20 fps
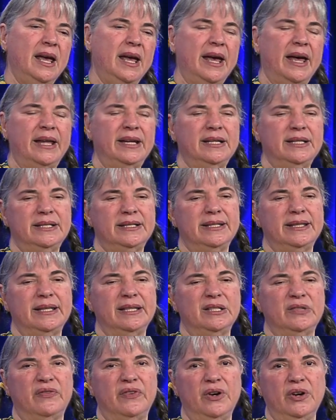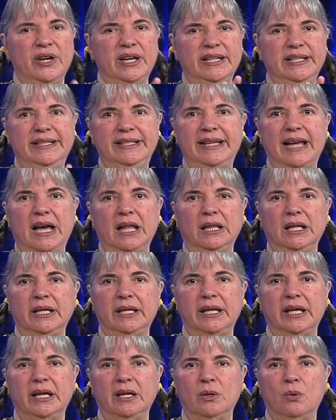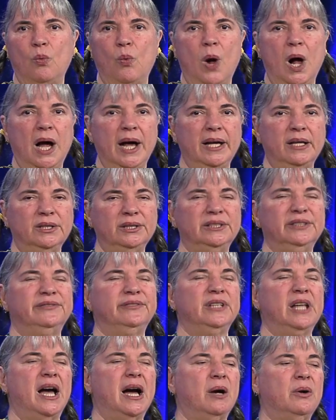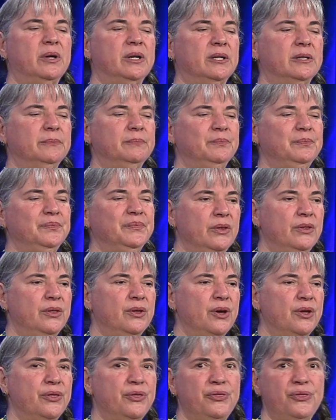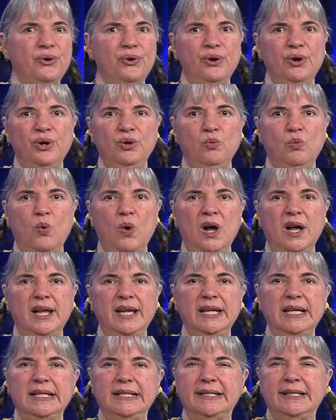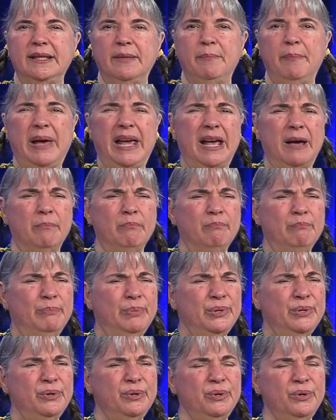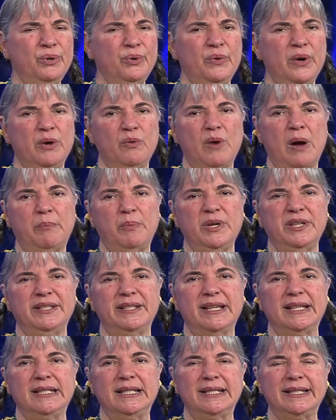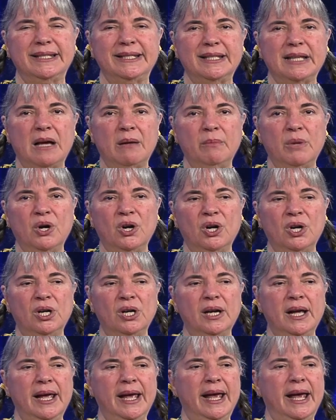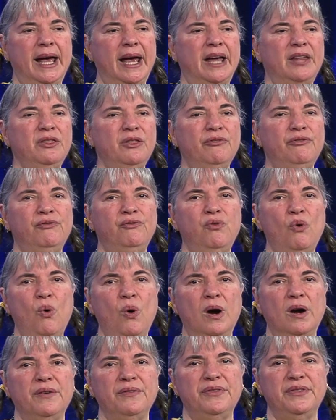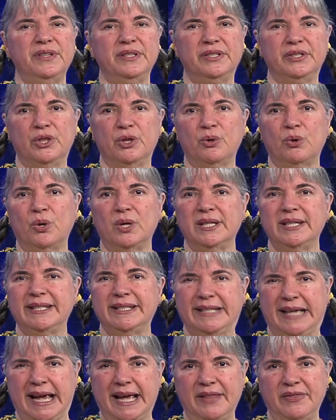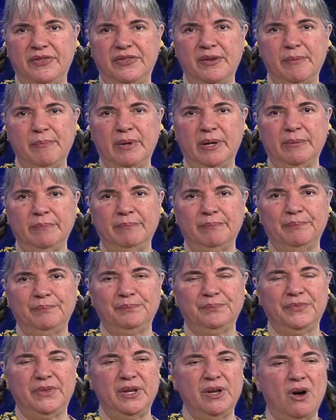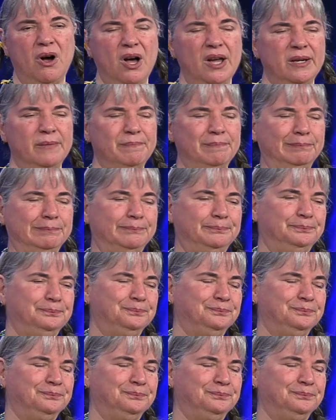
And it's this very delicate wildflower. The third one is the bamboo. It represents summer. And the fourth is the chrysanthemum, the autumn.